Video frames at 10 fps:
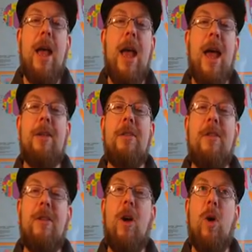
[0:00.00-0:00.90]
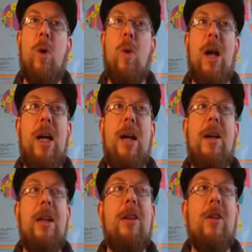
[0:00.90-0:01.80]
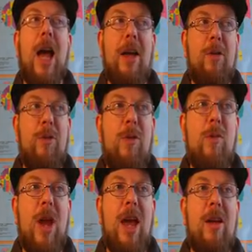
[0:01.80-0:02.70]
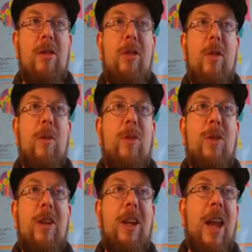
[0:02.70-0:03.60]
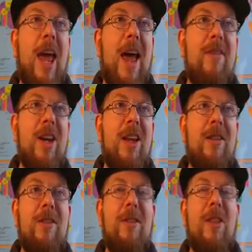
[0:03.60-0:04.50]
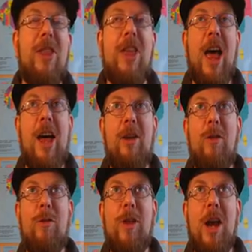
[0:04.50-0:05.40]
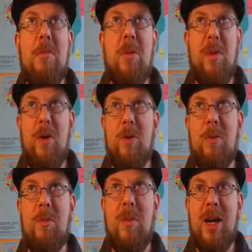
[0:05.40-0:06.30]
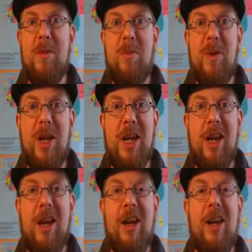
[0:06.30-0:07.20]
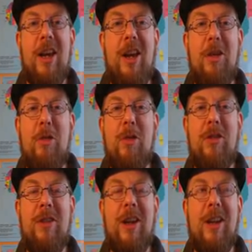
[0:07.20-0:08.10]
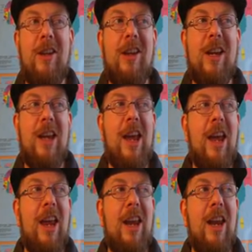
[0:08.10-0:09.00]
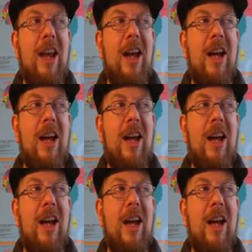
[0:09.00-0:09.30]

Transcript: And so in the last few days, you've seen evidence that Vladimir Putin might be interested in